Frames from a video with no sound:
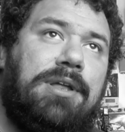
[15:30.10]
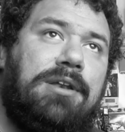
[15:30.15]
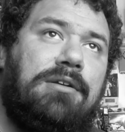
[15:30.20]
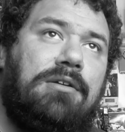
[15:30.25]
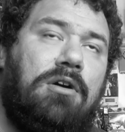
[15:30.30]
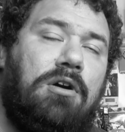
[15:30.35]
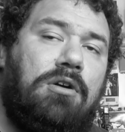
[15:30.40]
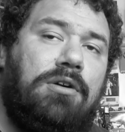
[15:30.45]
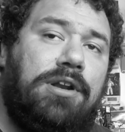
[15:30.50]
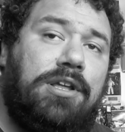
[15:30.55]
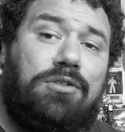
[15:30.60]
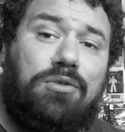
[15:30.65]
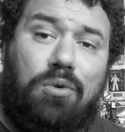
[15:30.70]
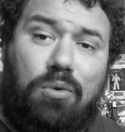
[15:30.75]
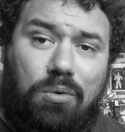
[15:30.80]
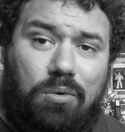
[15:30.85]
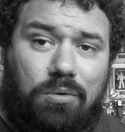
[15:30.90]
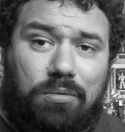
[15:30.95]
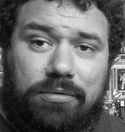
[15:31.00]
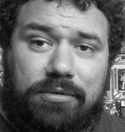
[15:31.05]
already
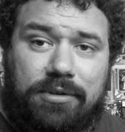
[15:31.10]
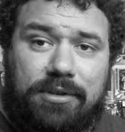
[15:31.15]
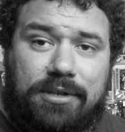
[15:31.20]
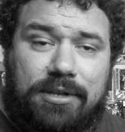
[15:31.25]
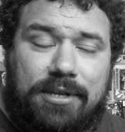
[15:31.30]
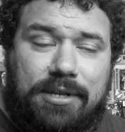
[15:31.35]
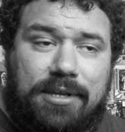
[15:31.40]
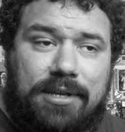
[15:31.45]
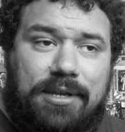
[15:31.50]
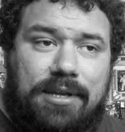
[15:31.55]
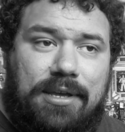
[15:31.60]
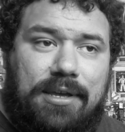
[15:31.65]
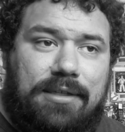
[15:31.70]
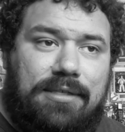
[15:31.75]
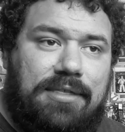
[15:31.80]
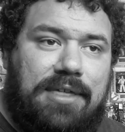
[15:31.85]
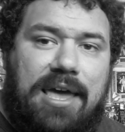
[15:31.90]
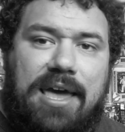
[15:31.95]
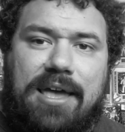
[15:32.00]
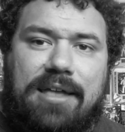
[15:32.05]
told.
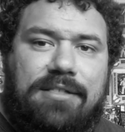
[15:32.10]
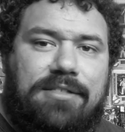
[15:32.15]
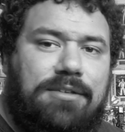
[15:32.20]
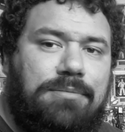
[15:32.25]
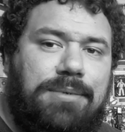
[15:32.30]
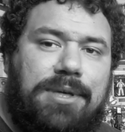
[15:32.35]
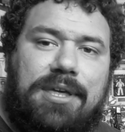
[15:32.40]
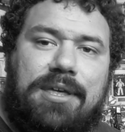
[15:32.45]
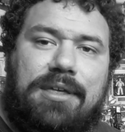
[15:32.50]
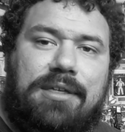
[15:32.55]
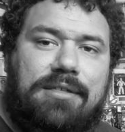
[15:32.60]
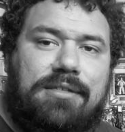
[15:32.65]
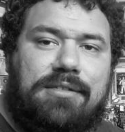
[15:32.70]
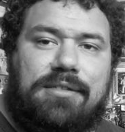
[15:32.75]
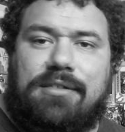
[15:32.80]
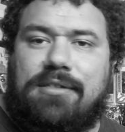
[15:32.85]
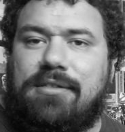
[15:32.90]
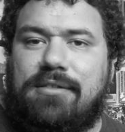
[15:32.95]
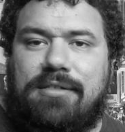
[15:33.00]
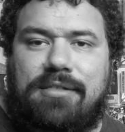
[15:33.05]
That, to me, is
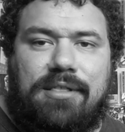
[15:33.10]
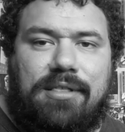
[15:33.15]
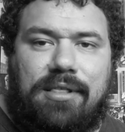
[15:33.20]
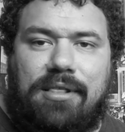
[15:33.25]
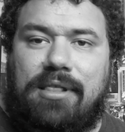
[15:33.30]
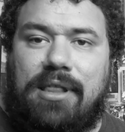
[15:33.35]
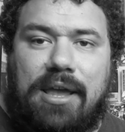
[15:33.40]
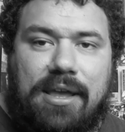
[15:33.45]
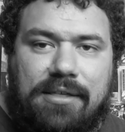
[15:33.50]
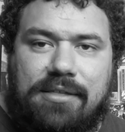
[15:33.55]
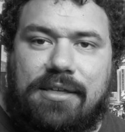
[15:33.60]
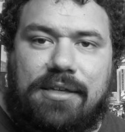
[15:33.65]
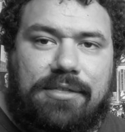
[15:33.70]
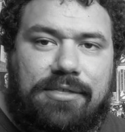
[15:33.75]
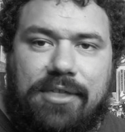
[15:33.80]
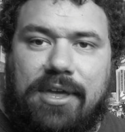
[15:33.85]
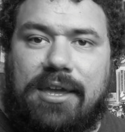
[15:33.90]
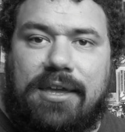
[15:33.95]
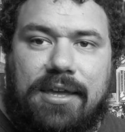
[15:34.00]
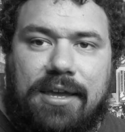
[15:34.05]
just lazy
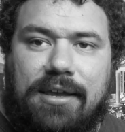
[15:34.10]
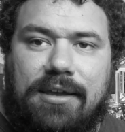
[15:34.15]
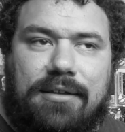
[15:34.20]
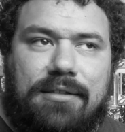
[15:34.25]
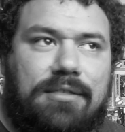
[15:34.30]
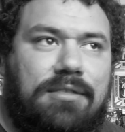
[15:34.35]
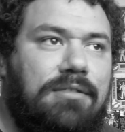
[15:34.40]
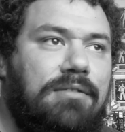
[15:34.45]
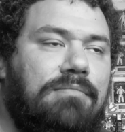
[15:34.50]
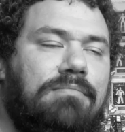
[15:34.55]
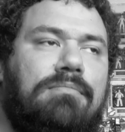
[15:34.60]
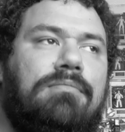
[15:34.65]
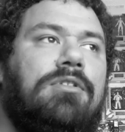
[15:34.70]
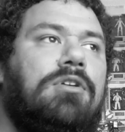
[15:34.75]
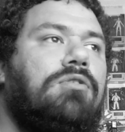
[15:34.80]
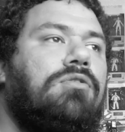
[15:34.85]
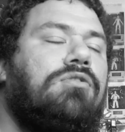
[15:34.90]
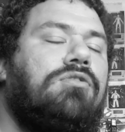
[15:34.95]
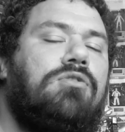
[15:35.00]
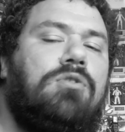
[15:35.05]
thinking.
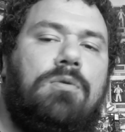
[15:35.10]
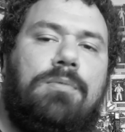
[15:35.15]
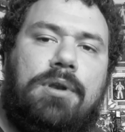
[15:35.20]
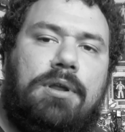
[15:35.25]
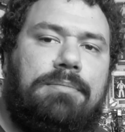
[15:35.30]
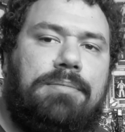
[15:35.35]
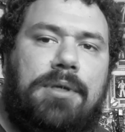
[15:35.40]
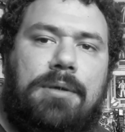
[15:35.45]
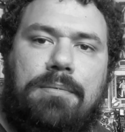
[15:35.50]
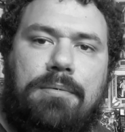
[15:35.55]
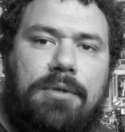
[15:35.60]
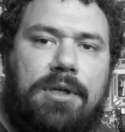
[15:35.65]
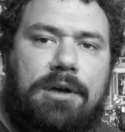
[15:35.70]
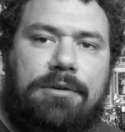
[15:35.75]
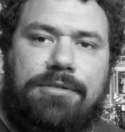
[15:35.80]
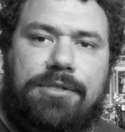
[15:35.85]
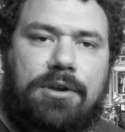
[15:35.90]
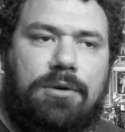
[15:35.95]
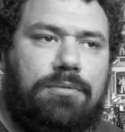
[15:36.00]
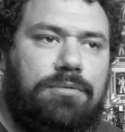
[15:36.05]
There's so many people
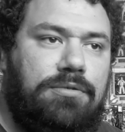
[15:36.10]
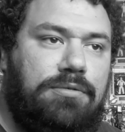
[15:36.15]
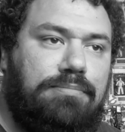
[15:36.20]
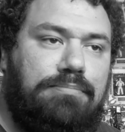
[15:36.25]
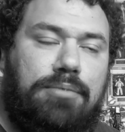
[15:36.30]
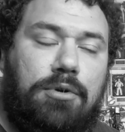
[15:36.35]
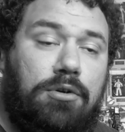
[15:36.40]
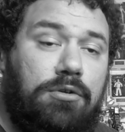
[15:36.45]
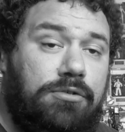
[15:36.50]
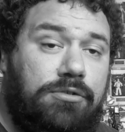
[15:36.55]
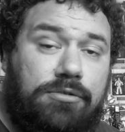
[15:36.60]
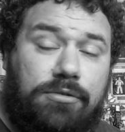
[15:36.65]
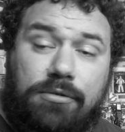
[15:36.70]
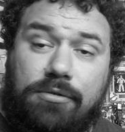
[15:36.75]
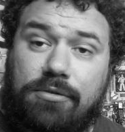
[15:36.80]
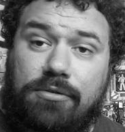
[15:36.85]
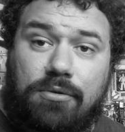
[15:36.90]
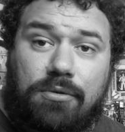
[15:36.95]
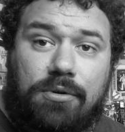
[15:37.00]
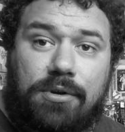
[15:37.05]
out there with personal
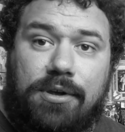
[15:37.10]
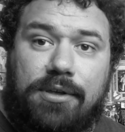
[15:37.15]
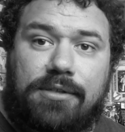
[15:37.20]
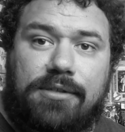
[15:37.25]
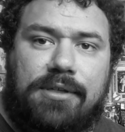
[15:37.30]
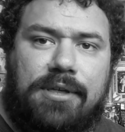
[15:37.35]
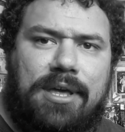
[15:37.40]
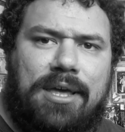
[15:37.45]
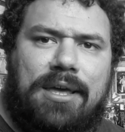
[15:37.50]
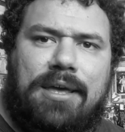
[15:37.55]
stories.